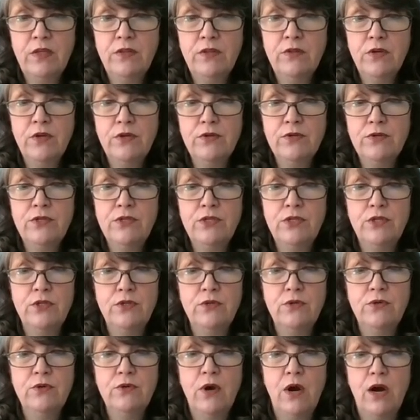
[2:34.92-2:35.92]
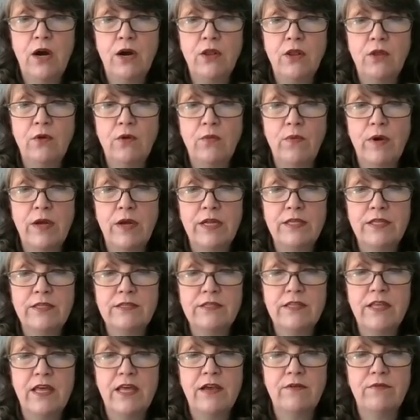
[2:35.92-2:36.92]
Those two are the
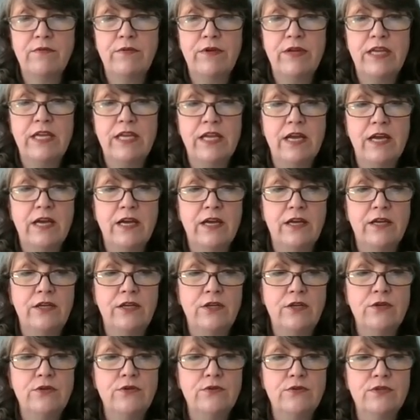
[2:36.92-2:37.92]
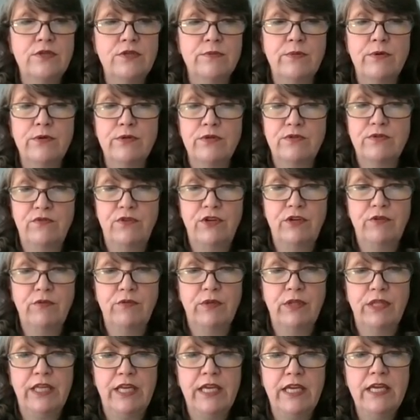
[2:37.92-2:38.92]
ones that we use the most
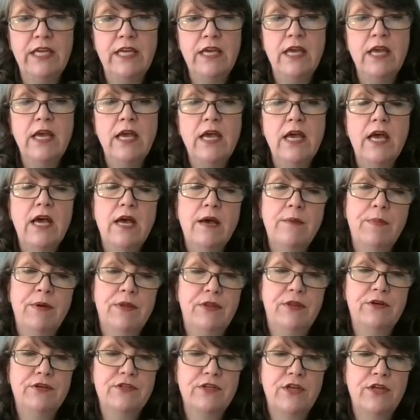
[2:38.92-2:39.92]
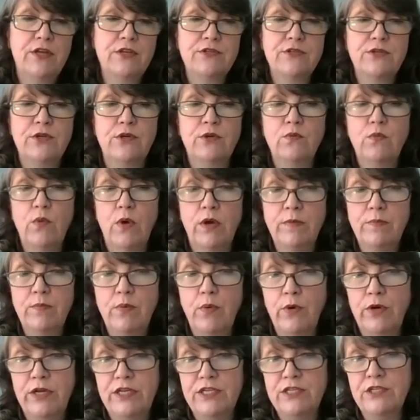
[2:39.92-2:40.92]
frequently. But there's also
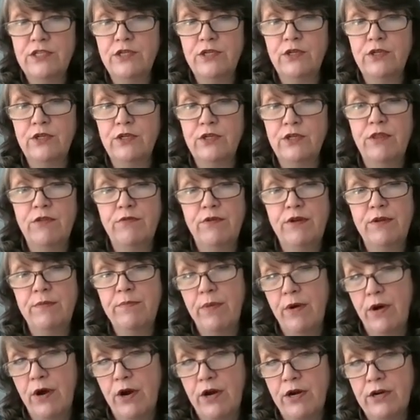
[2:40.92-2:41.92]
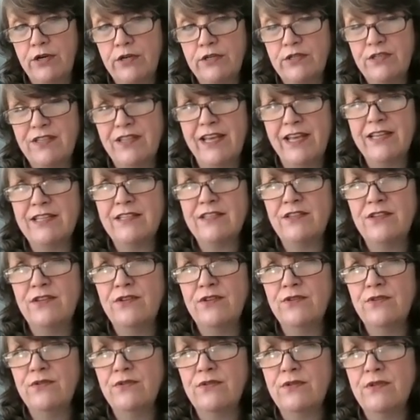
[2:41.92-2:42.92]
1.013 bars that's
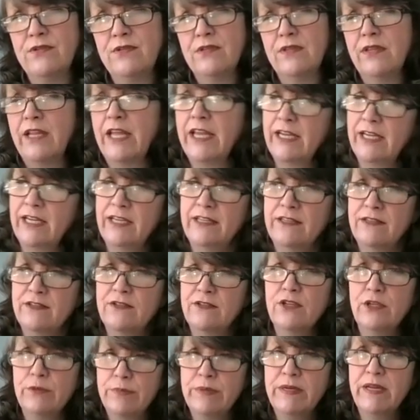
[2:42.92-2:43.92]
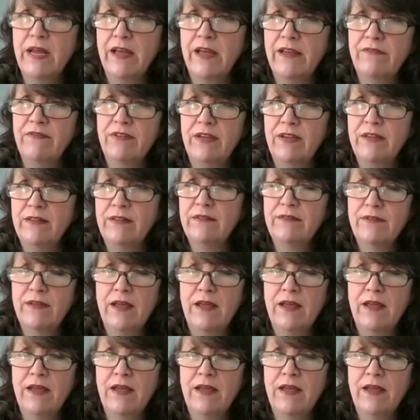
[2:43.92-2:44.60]
used like in scuba diving.